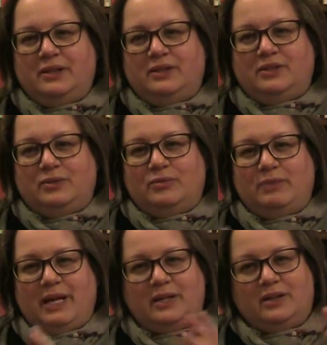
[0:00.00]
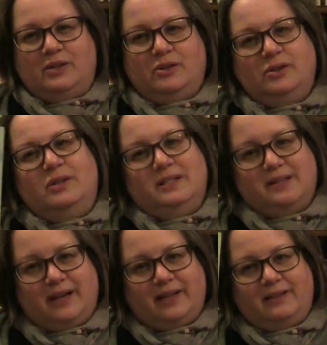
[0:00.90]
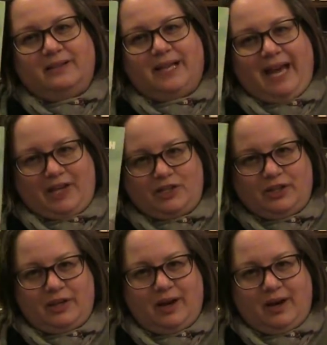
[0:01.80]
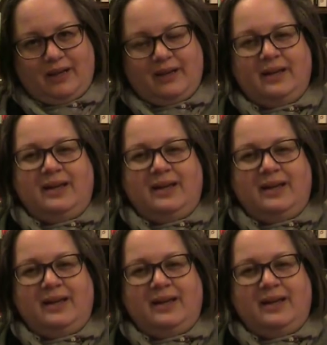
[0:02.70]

to make a good design catch the eye